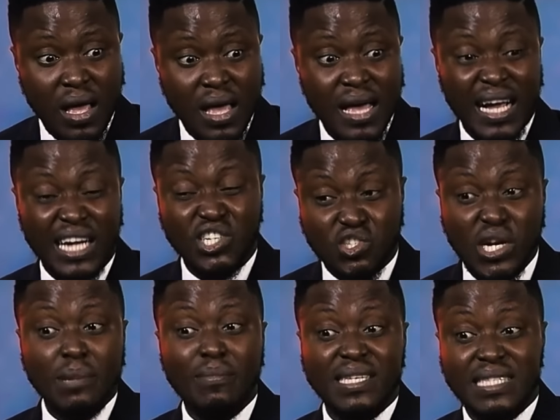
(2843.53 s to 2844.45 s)
can train
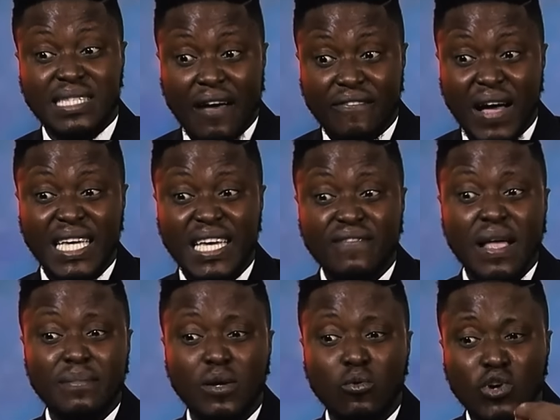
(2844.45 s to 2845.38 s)
my staff and give them
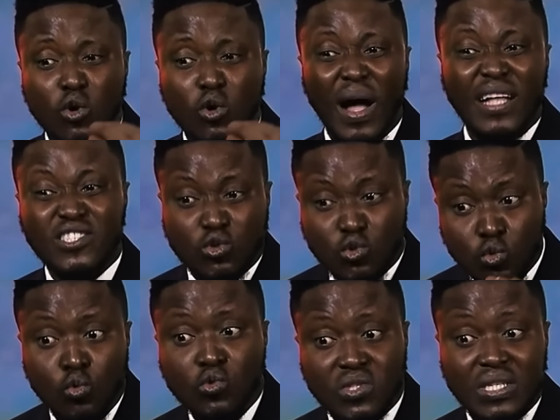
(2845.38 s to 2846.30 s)
the required
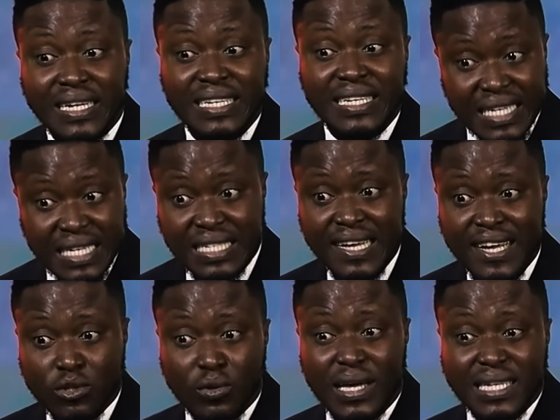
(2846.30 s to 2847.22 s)
tools that they need
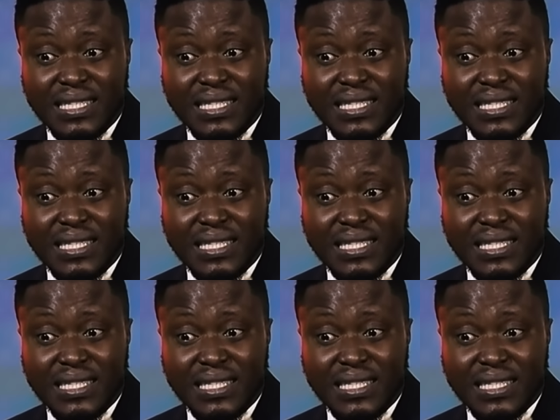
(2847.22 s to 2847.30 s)
to get,